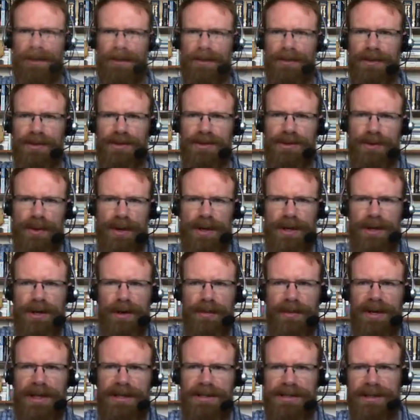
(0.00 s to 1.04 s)
the story
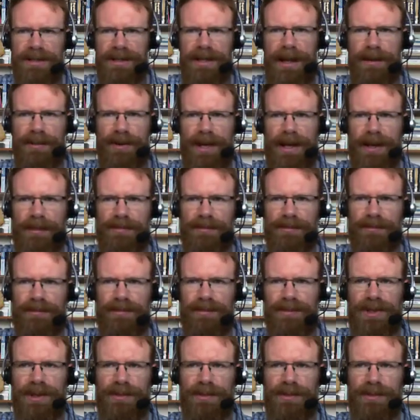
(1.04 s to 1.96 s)
culminates in Abraham